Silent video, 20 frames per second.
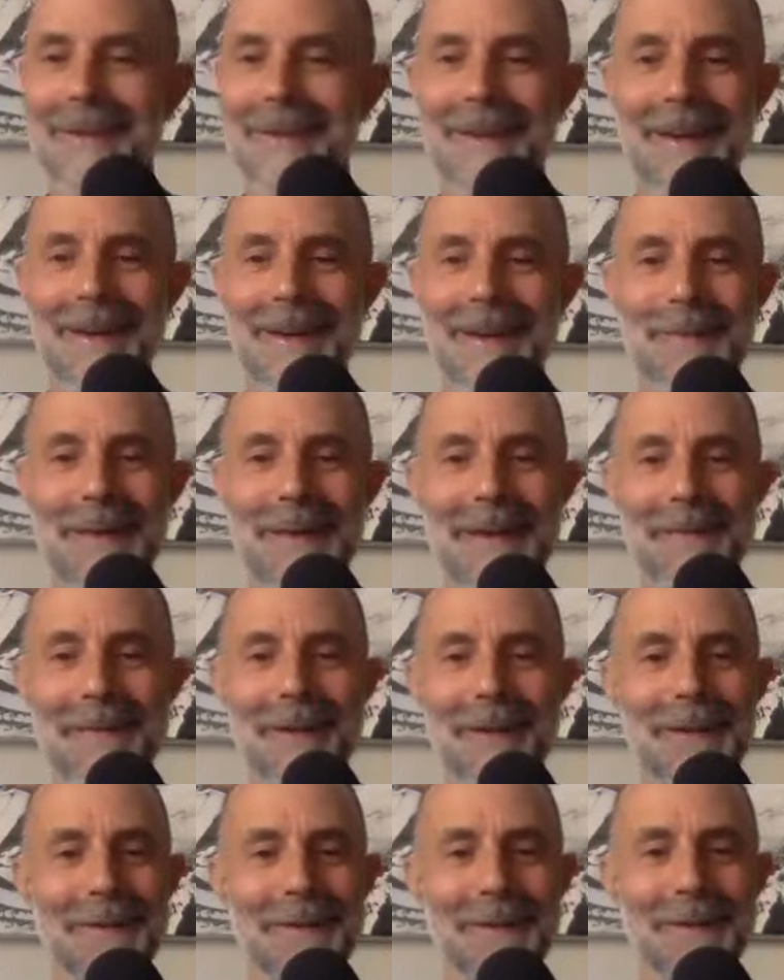Have a
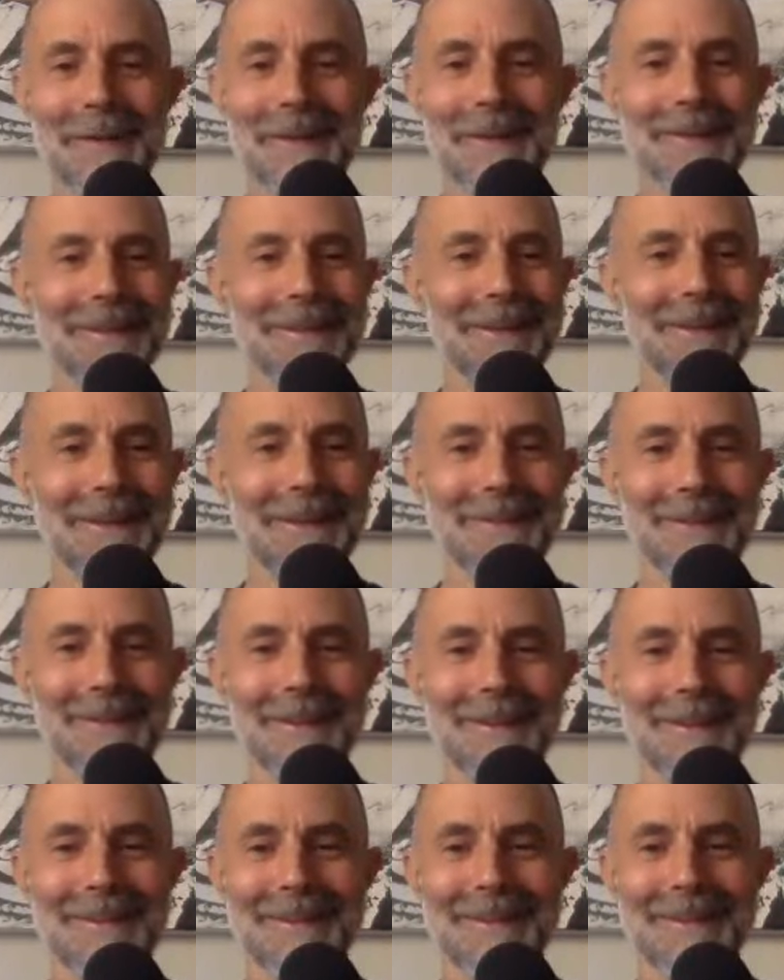lovely rest of the
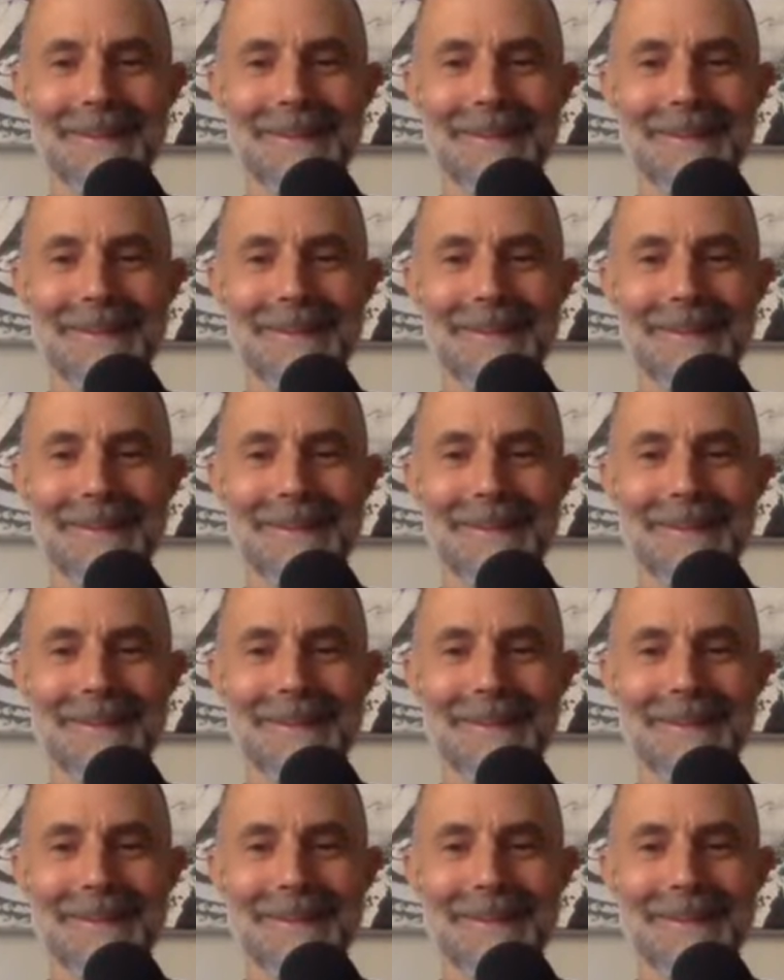evening.